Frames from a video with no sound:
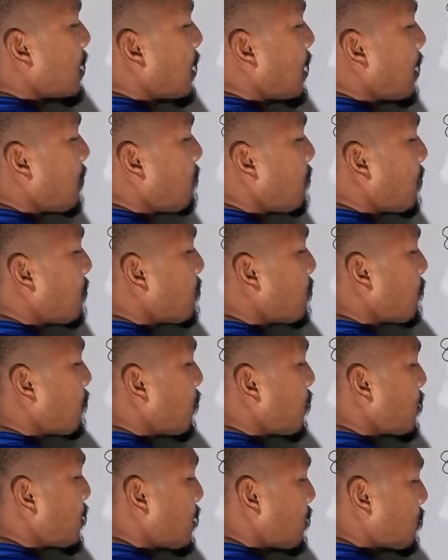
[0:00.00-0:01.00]
8 5s are
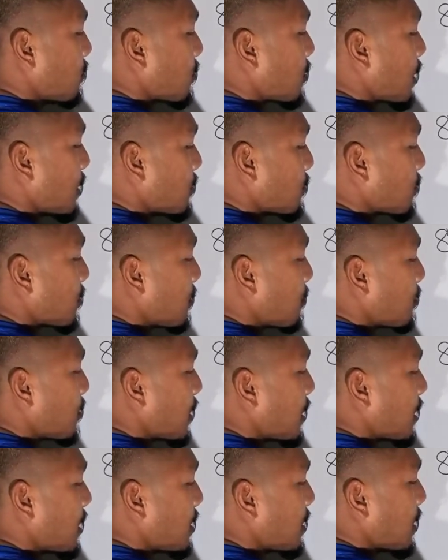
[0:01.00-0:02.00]
40. So can
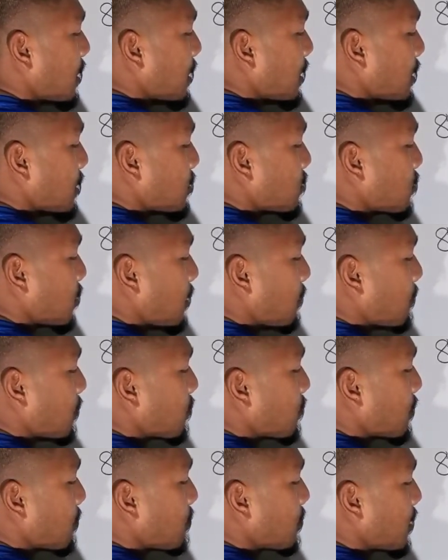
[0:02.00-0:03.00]
subtract it. So if we
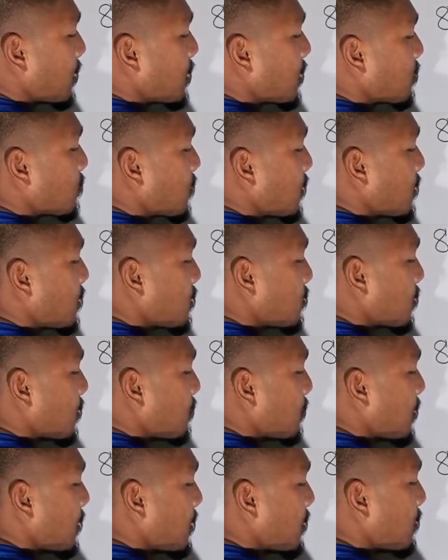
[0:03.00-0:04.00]
subtract this one, this will
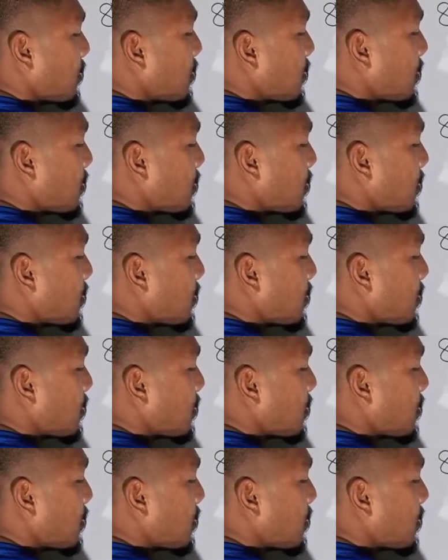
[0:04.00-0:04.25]
be it.